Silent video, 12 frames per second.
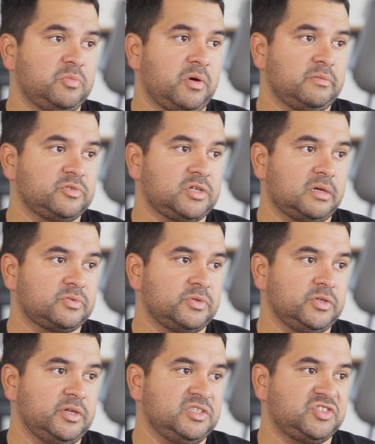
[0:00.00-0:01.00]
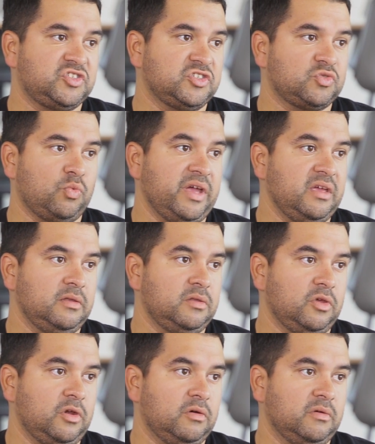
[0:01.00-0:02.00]
new barbershops where it's just wait,
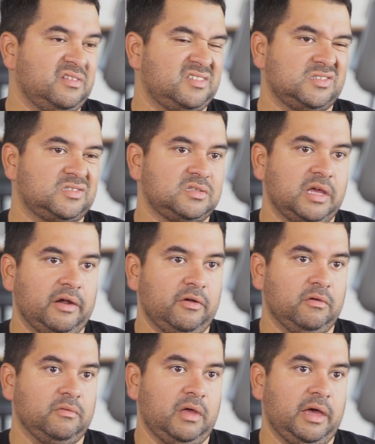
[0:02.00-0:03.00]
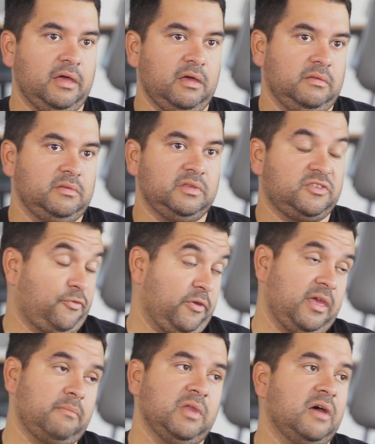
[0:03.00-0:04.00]
you know, and just, I don't know. It's for
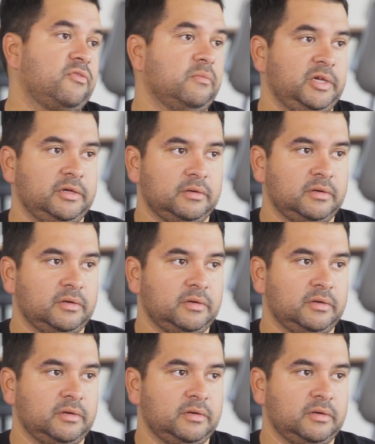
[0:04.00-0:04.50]
them, not for me.